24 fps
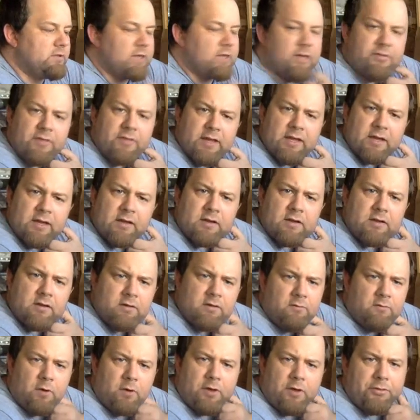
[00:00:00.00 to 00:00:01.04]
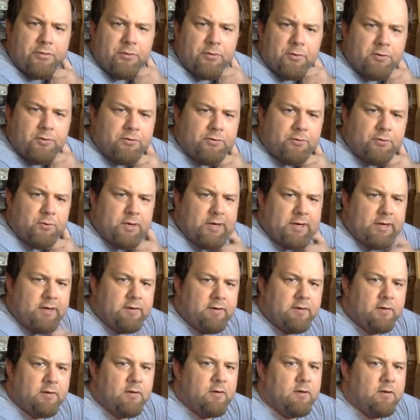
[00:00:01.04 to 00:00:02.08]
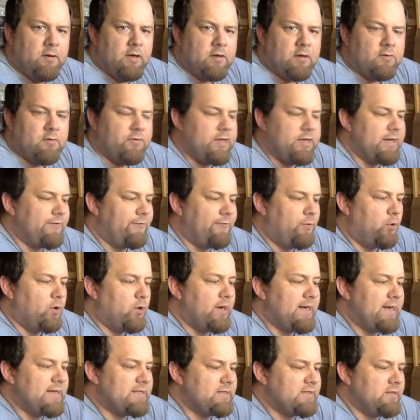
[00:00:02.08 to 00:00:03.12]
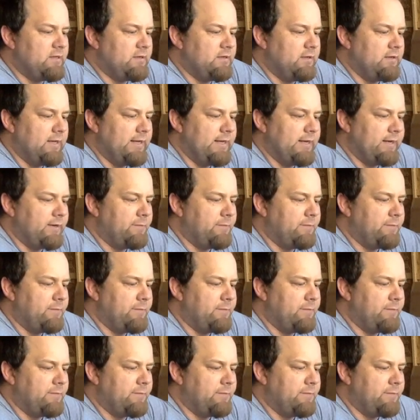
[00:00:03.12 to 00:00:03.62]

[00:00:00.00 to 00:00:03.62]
I think 1 through 3. I don't think 4 has the link.